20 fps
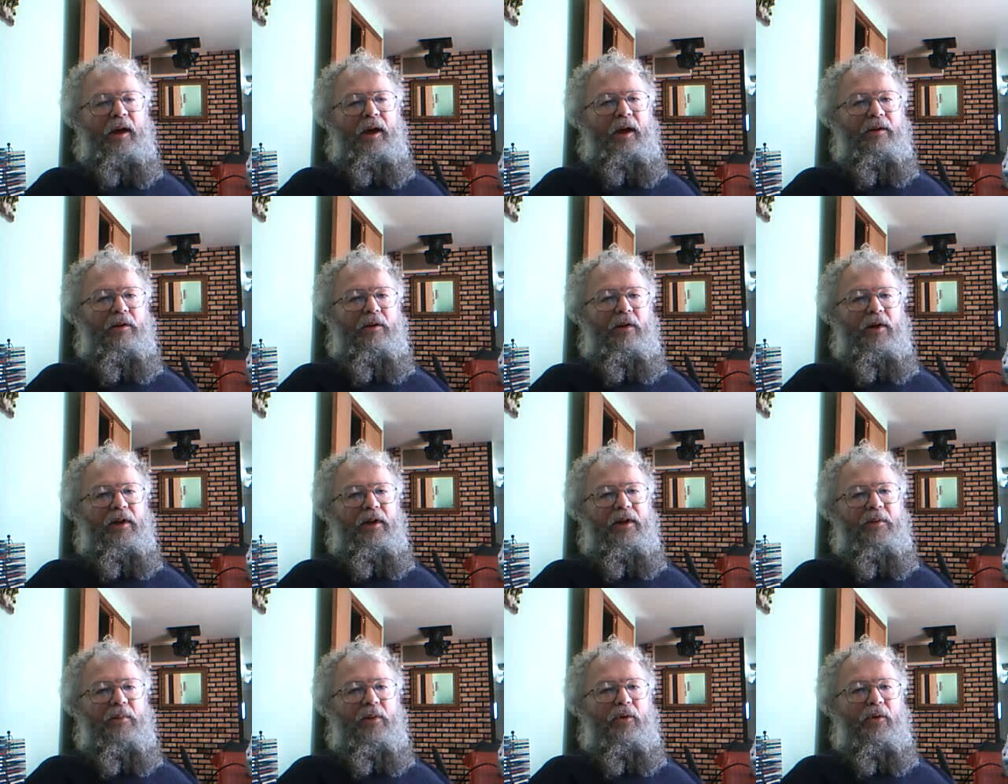and look
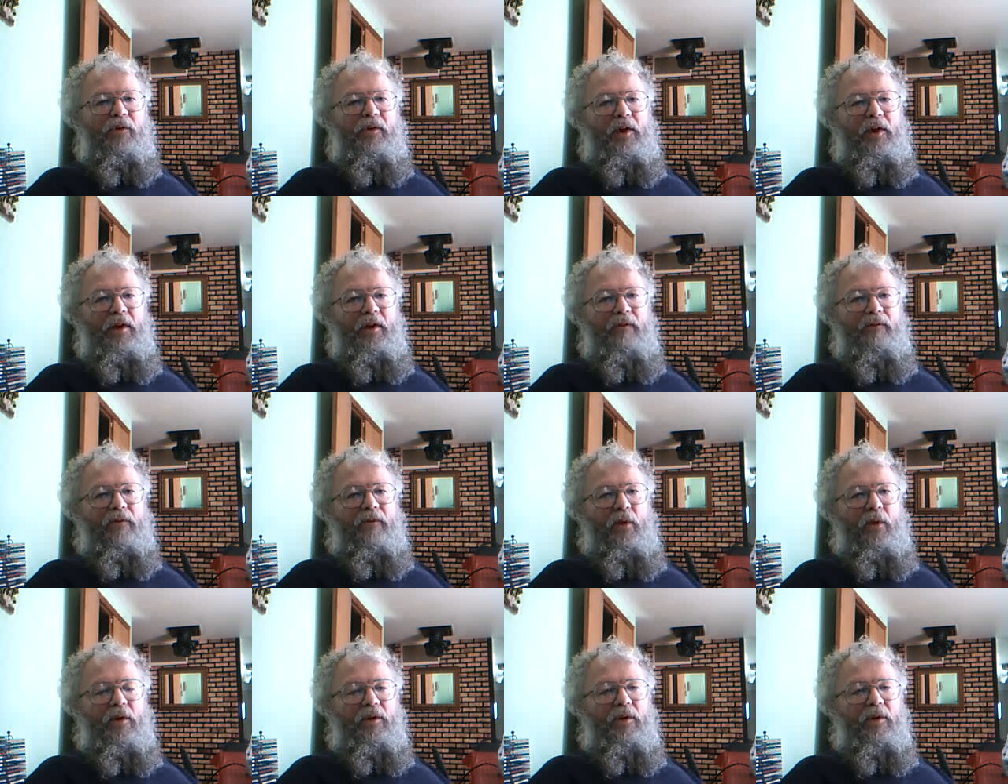in the Mozilla
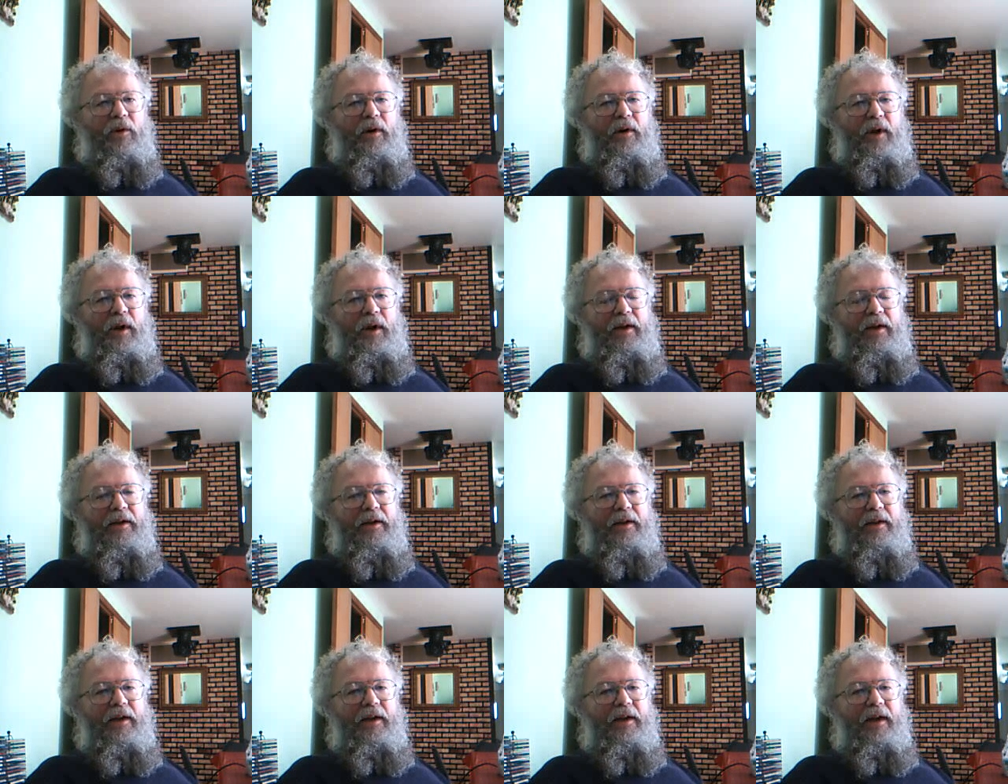folder and
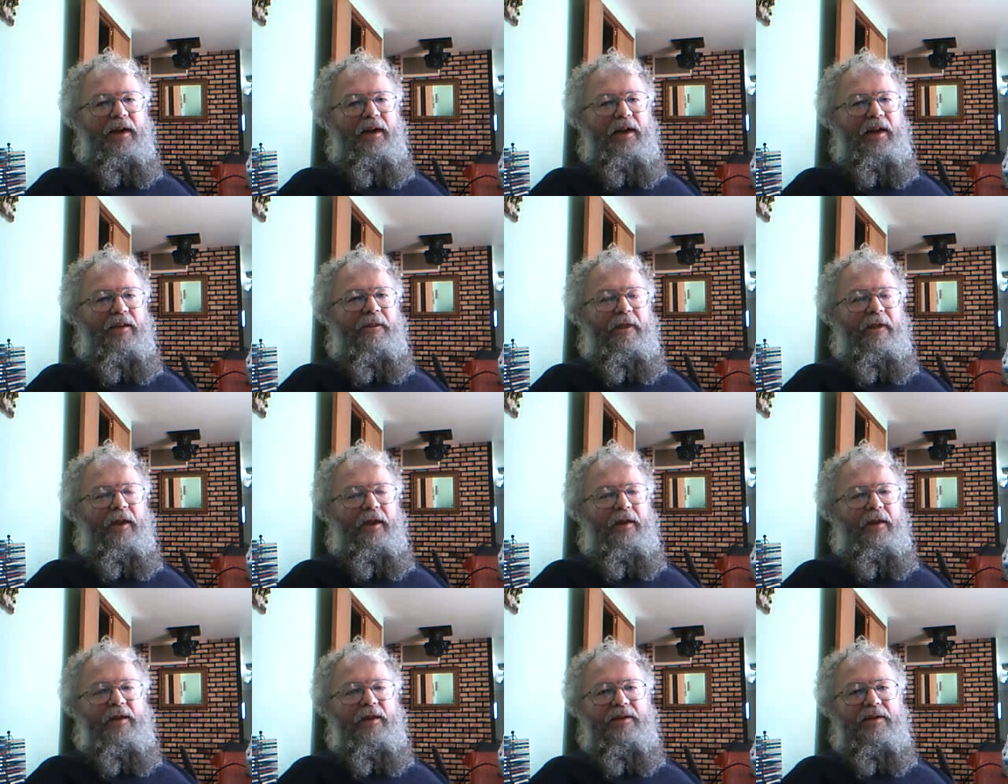delete
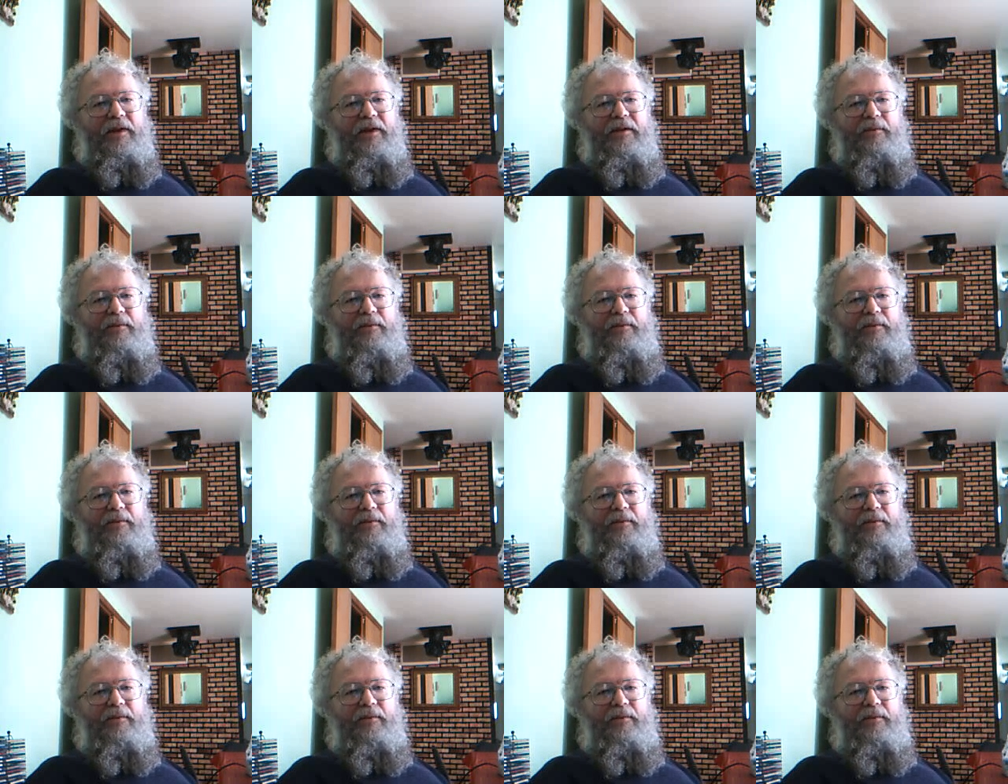anything that